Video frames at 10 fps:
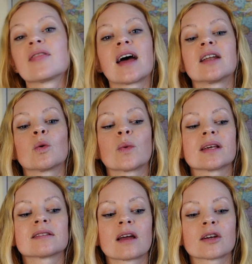then we
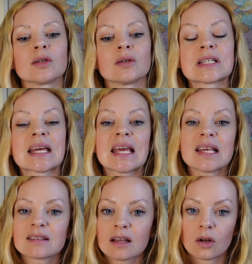cycled
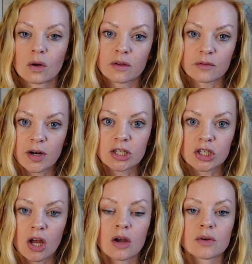east along the
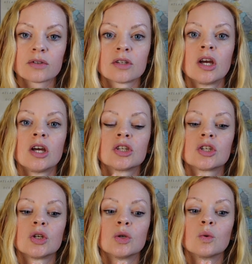French coast
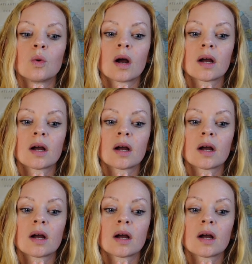to